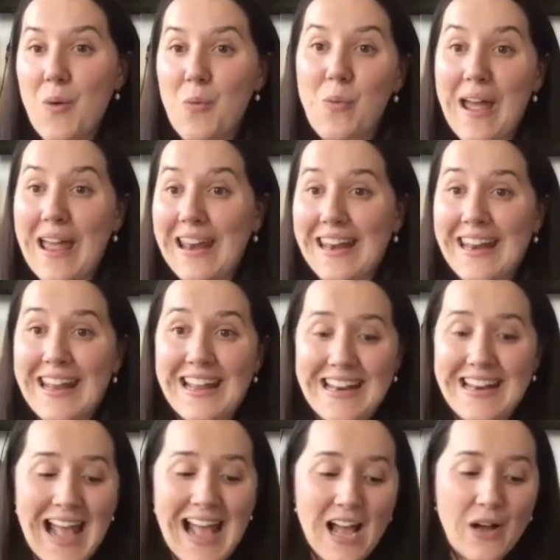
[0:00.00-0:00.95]
When
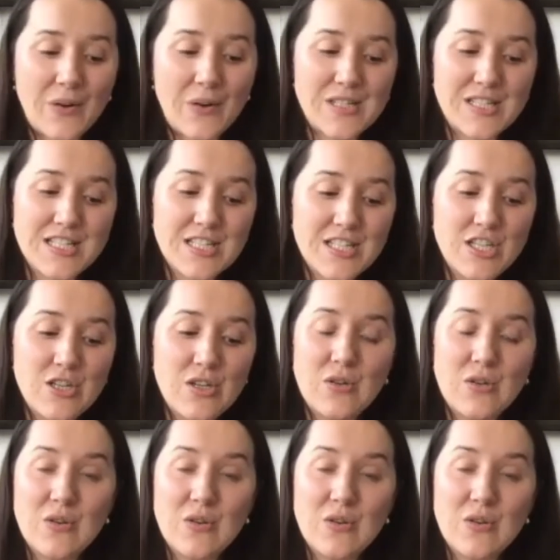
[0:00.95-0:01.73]
and how did you